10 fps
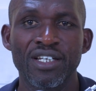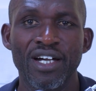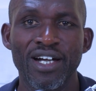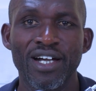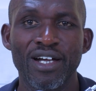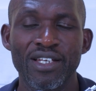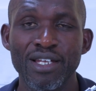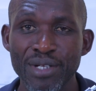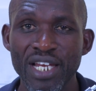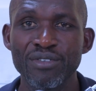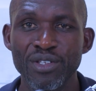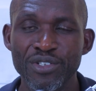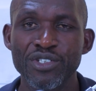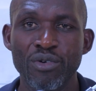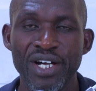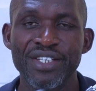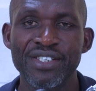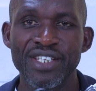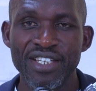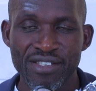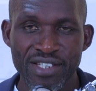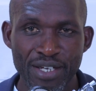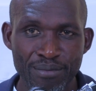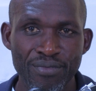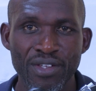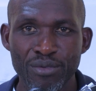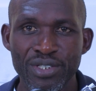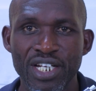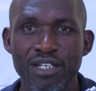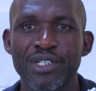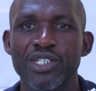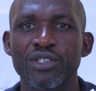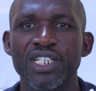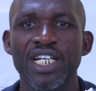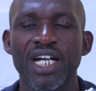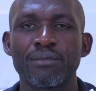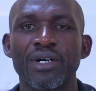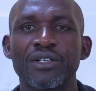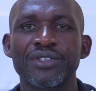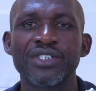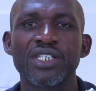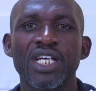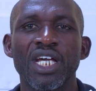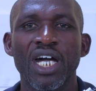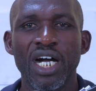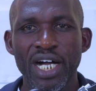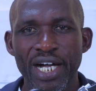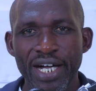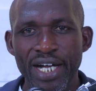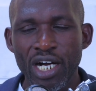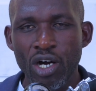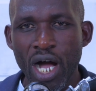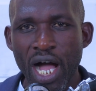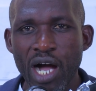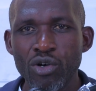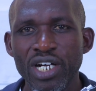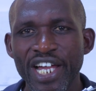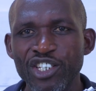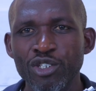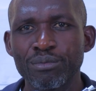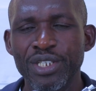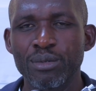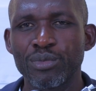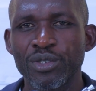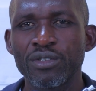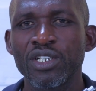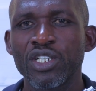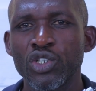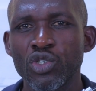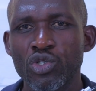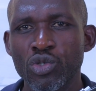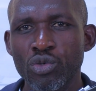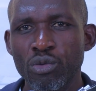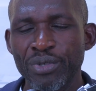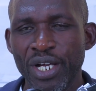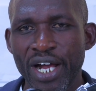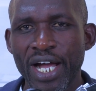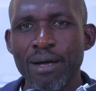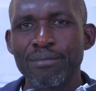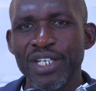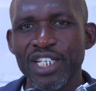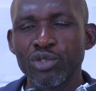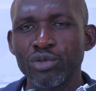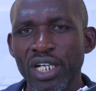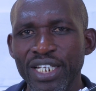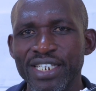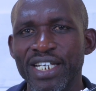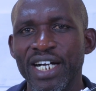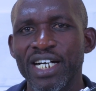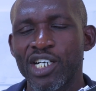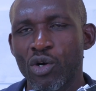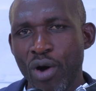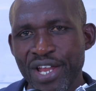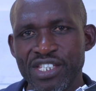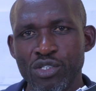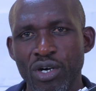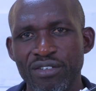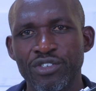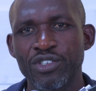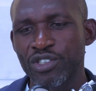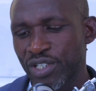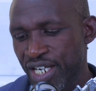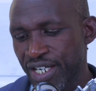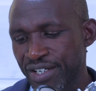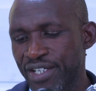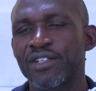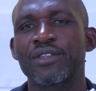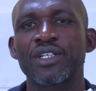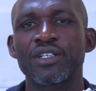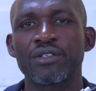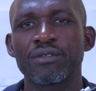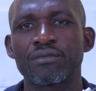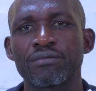Let me leave you those words. Next time, we shall be talking about how can you be able to become a good leader once you have grown your career. Thank you.